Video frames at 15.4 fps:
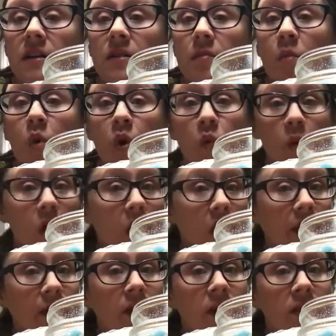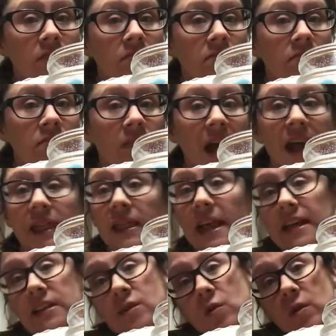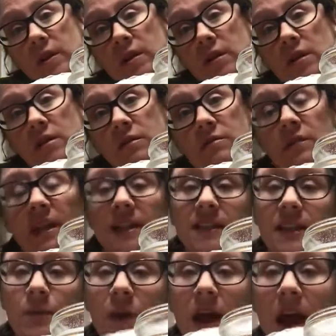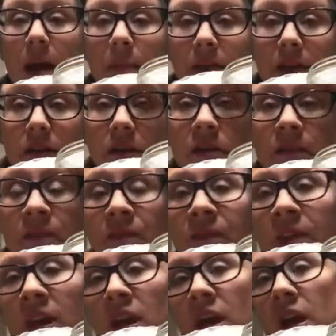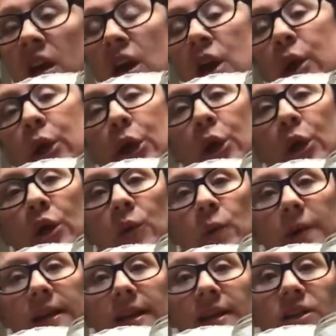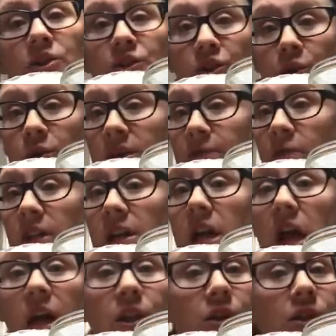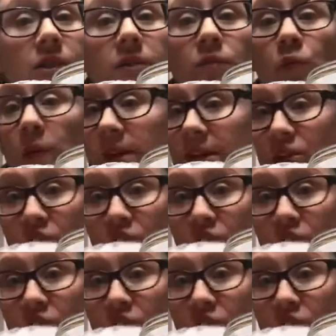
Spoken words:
more water and less oil and see what happened? Could we do different colors? Would it